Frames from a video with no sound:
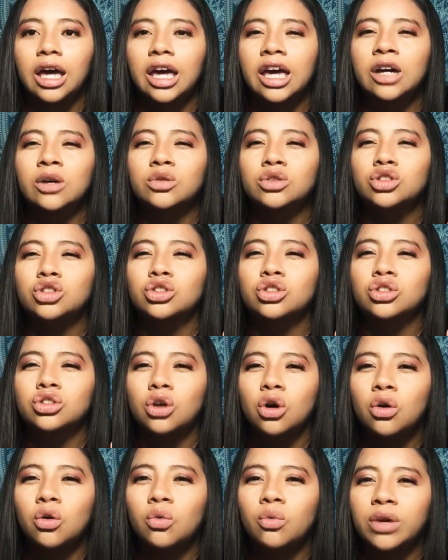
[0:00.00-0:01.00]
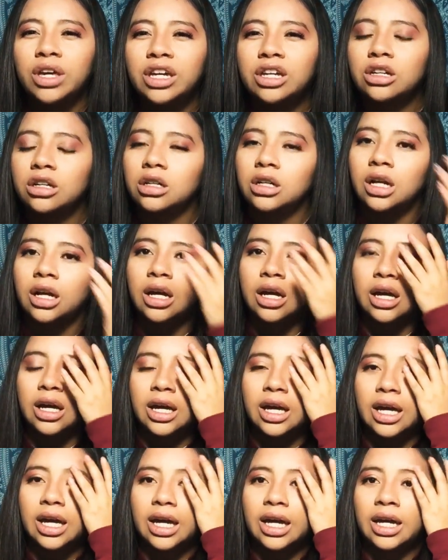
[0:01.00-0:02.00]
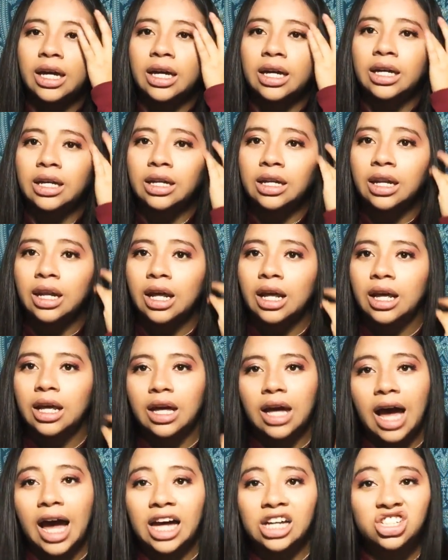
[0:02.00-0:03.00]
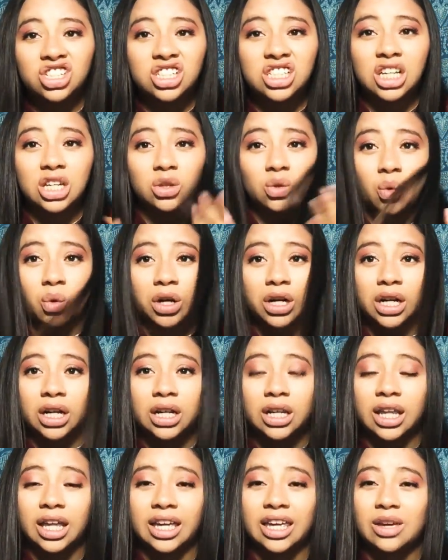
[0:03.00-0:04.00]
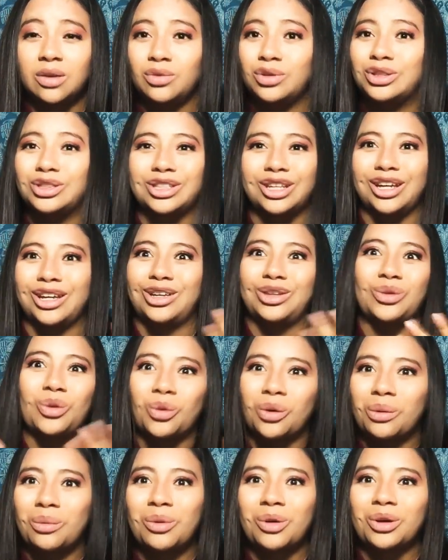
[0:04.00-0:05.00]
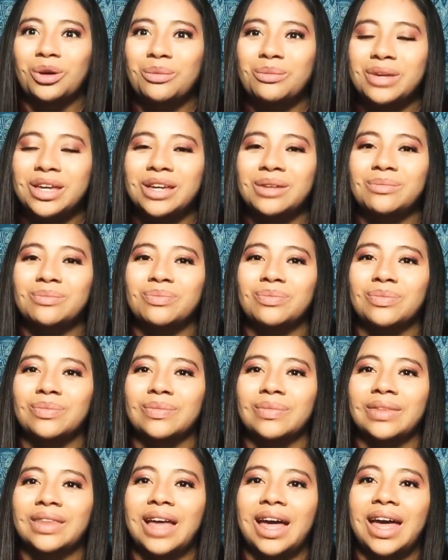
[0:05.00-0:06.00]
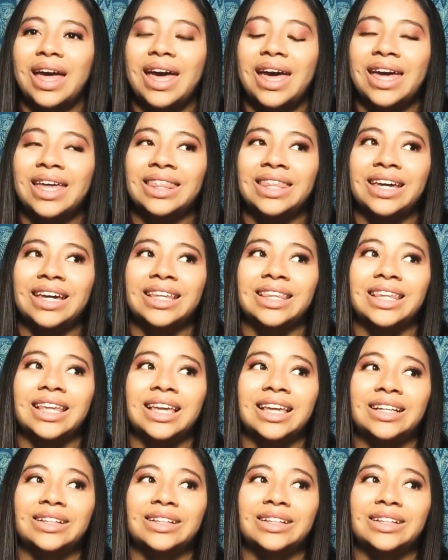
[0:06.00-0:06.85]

It was so weird. And I just ignored it like it was like normal to me. And then